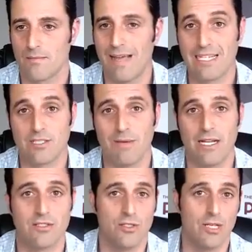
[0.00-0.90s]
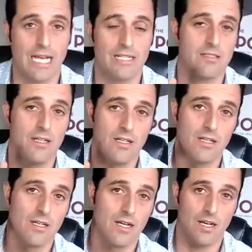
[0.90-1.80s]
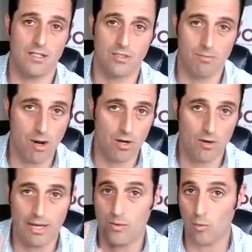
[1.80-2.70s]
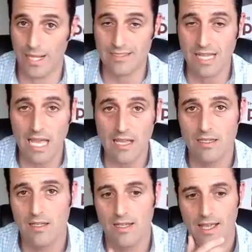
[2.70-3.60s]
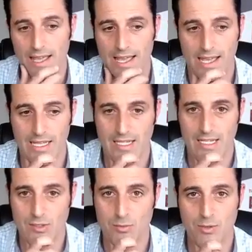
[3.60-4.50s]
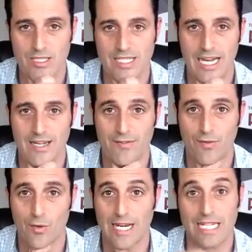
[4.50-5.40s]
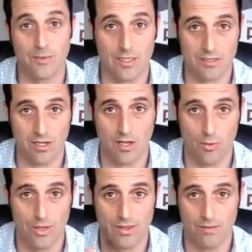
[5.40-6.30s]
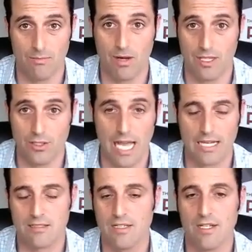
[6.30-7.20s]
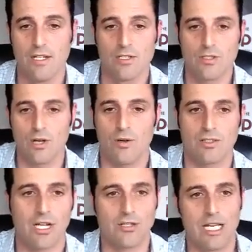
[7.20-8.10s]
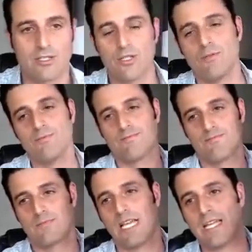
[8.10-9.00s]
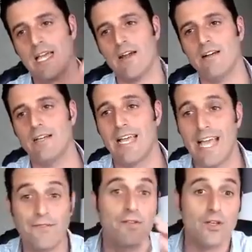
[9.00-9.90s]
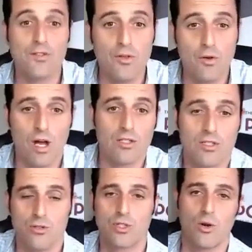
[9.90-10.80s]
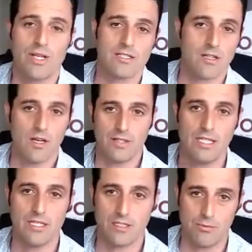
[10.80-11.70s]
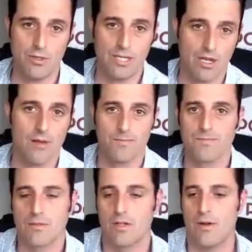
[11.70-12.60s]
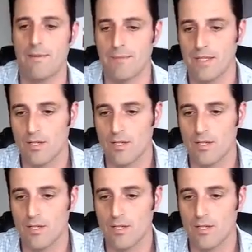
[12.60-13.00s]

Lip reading: Mastermind, I'll see you guys tomorrow and Wednesday, and super excited for next week's call with Marley Jacks. So talk to you guys soon. Take care. And for those of you also, join us on the community call. All right.